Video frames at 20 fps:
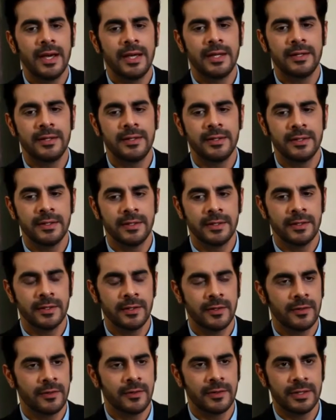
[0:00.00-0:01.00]
And
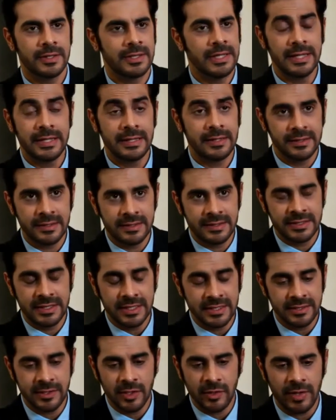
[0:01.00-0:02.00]
uh, that
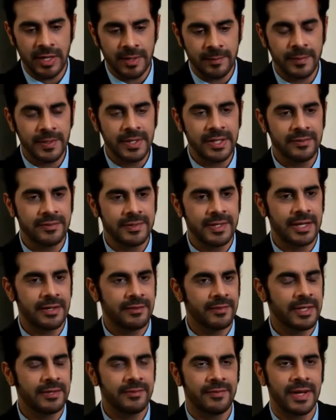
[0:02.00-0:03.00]
just now I briefed
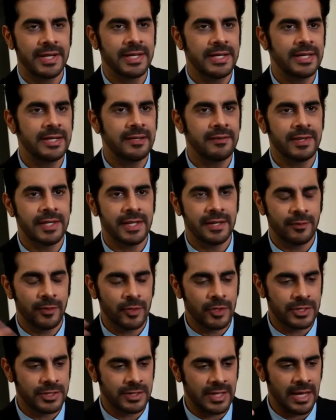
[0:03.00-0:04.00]
that one fine day when I
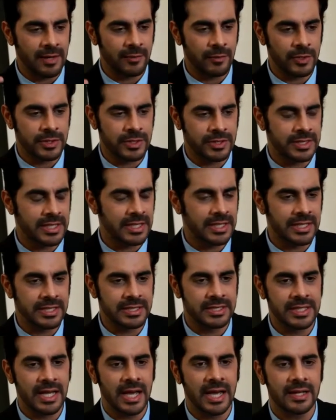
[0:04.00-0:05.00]
was I was
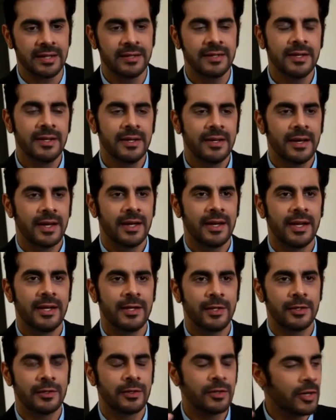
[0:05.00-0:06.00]
taking shower and
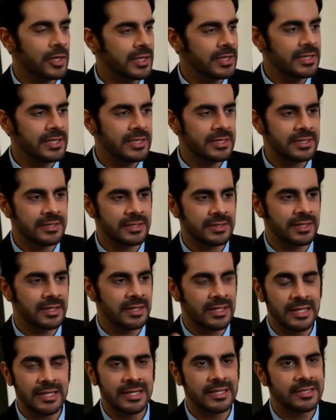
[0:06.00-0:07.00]
I got this uh,
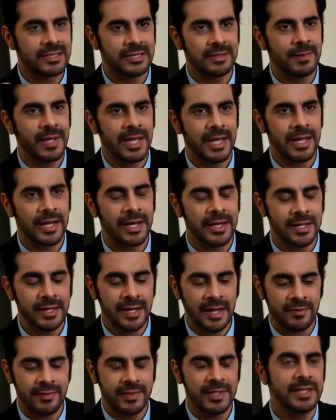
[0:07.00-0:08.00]
lyrics in my head.
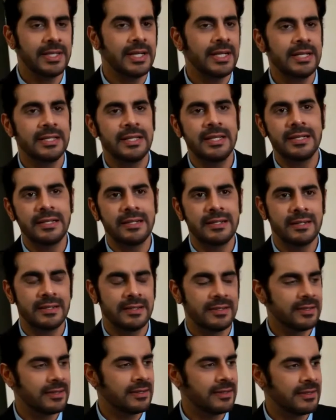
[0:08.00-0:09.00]
And after that, that
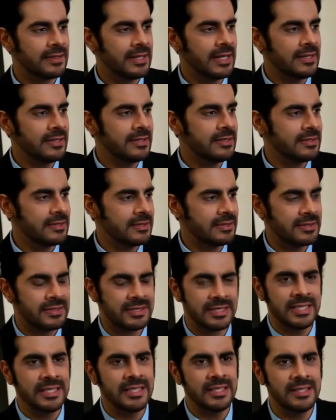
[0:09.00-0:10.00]
that
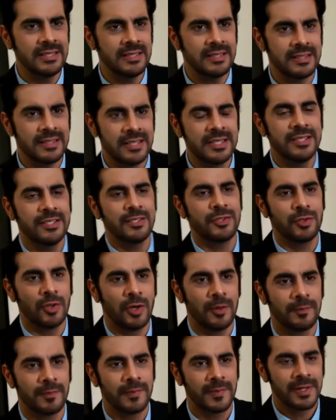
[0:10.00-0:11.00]
scene didn't
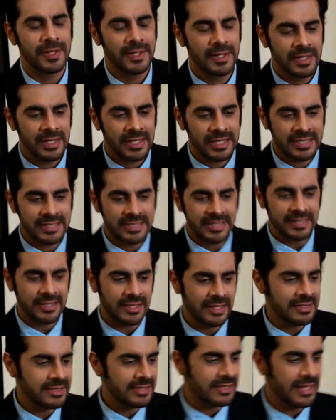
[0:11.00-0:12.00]
stop. It's just
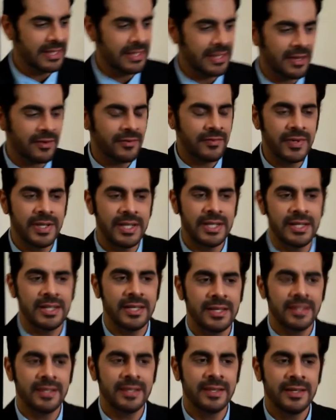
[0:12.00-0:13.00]
it's like every
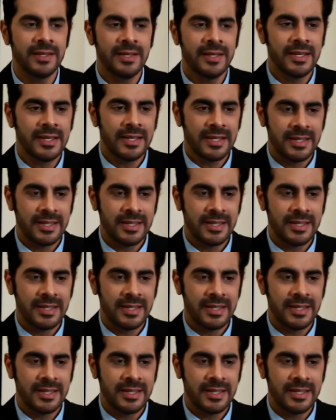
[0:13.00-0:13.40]
day,